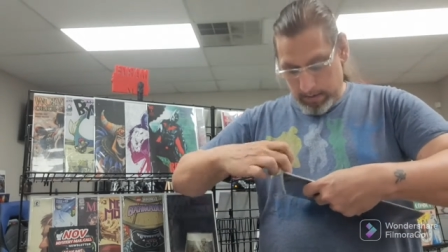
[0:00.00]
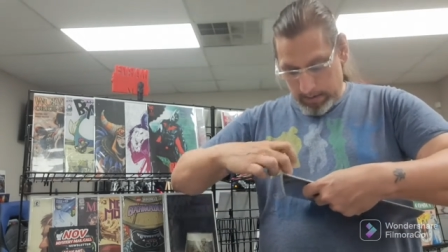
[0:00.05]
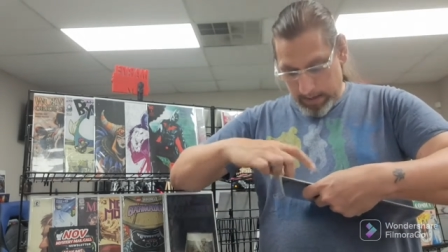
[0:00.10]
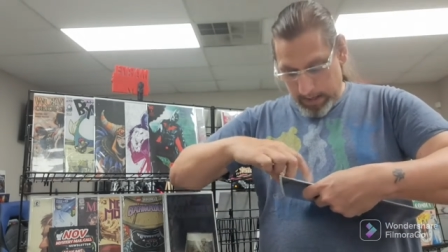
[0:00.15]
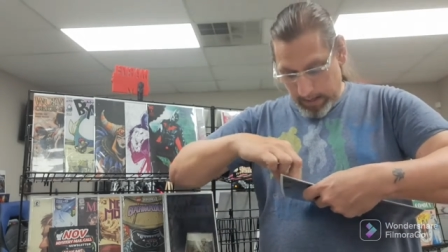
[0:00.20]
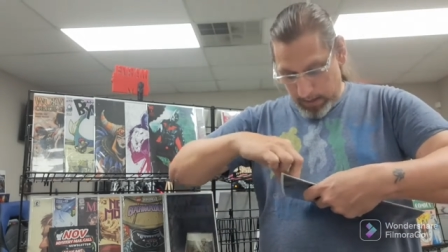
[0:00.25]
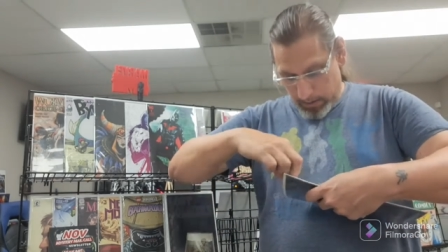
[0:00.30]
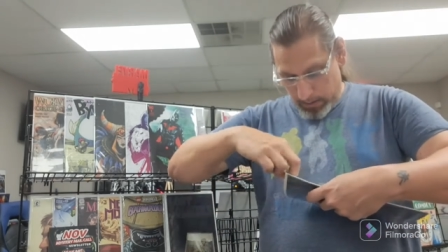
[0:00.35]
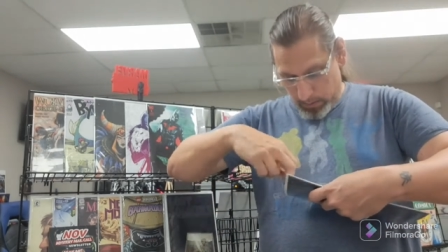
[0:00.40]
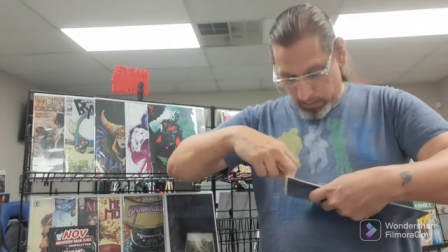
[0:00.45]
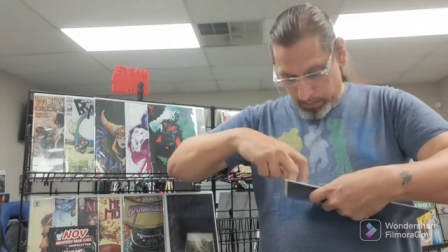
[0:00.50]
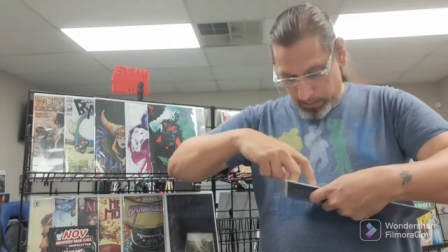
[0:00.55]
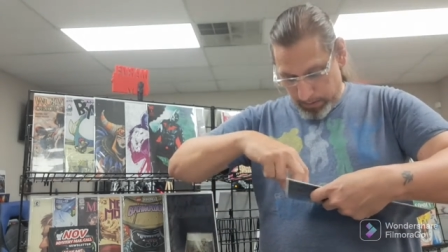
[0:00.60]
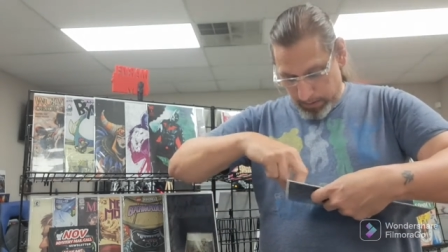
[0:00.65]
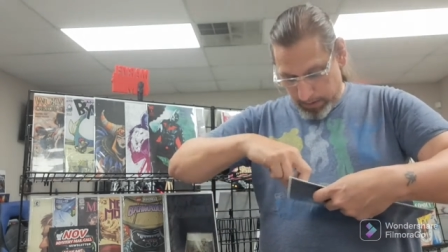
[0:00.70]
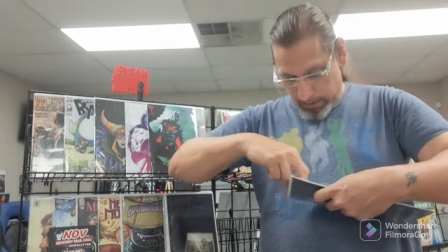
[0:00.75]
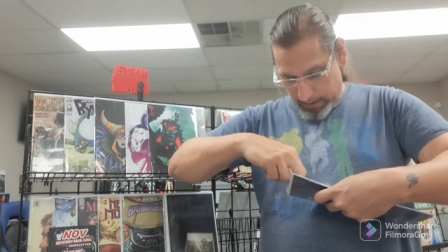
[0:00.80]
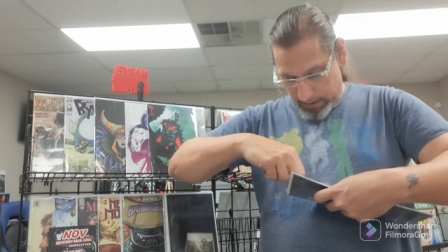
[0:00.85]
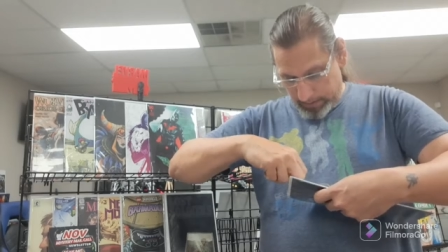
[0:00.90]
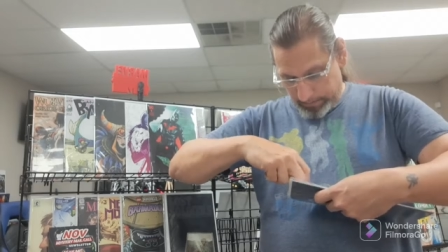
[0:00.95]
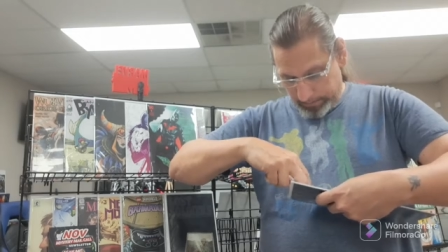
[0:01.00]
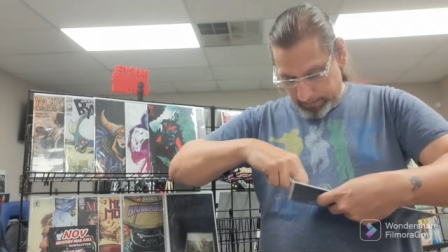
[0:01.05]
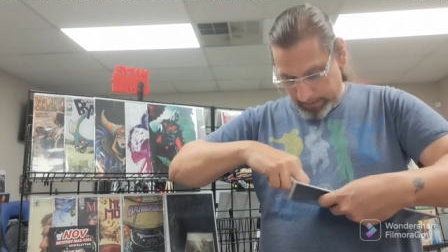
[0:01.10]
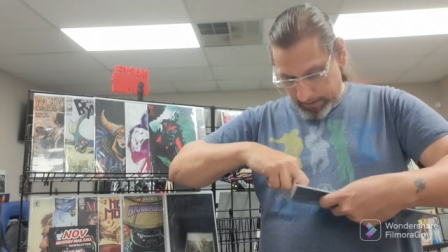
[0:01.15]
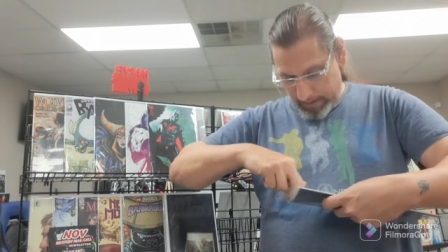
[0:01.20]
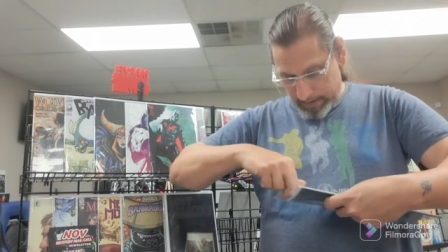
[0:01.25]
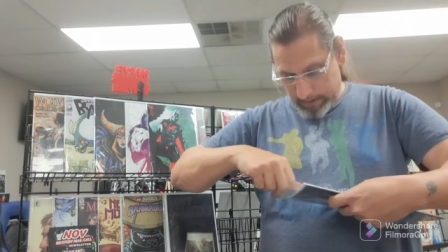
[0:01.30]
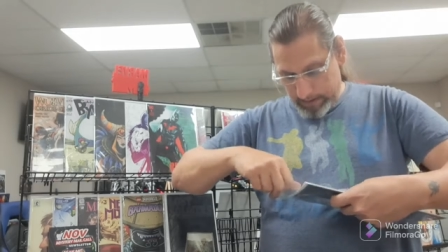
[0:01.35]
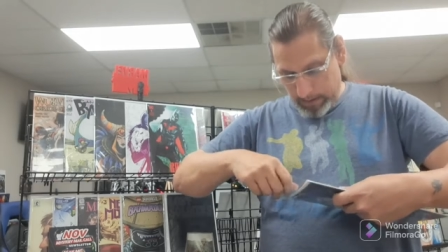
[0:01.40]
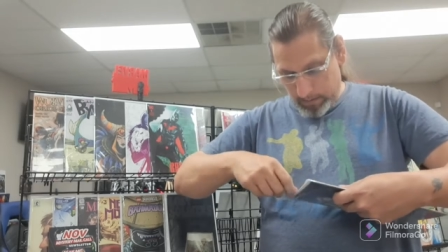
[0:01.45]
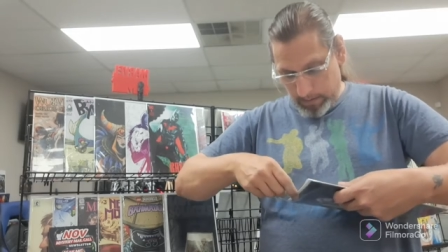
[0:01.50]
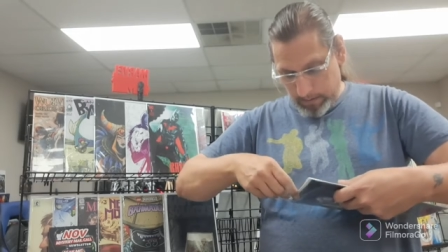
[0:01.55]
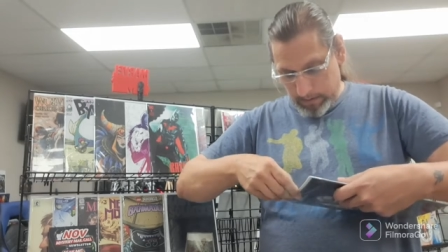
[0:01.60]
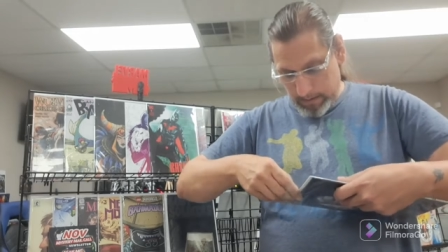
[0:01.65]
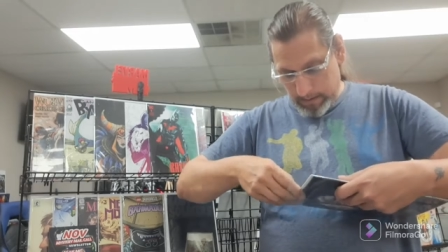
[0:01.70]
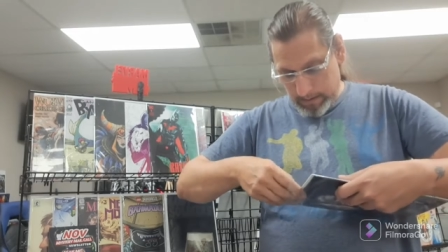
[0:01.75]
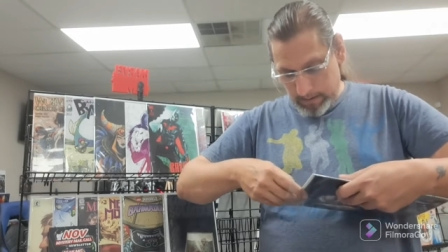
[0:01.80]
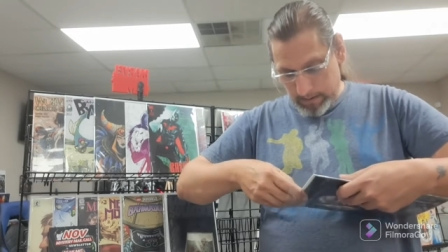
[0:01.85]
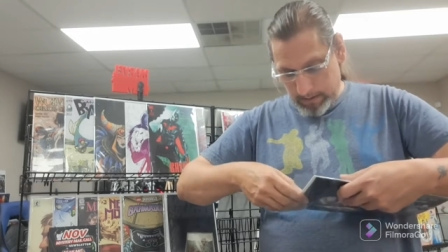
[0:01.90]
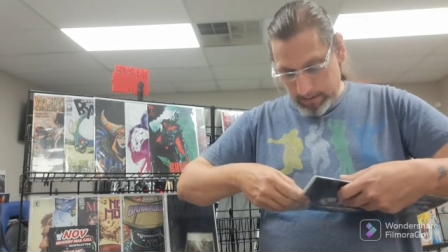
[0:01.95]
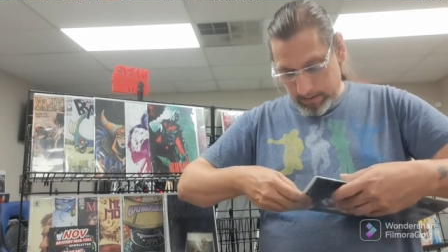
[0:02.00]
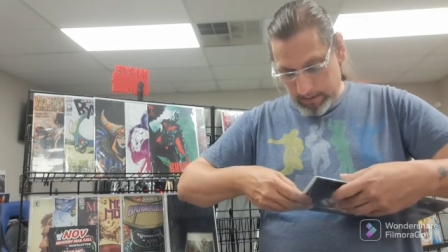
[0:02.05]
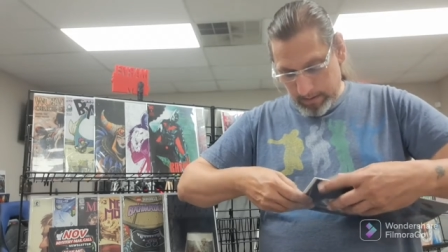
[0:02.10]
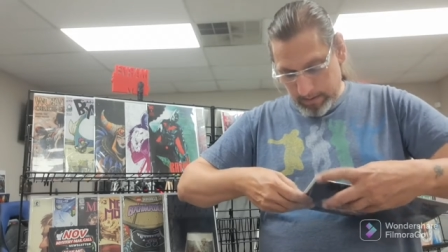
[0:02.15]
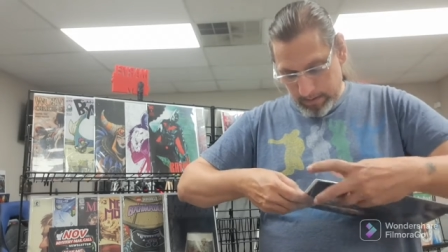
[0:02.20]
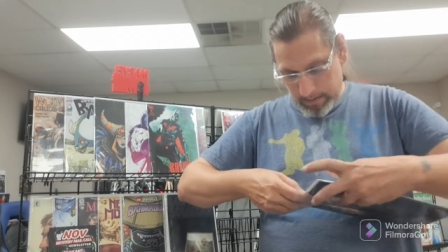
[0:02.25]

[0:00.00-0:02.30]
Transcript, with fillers: that new book. Let's see what this is.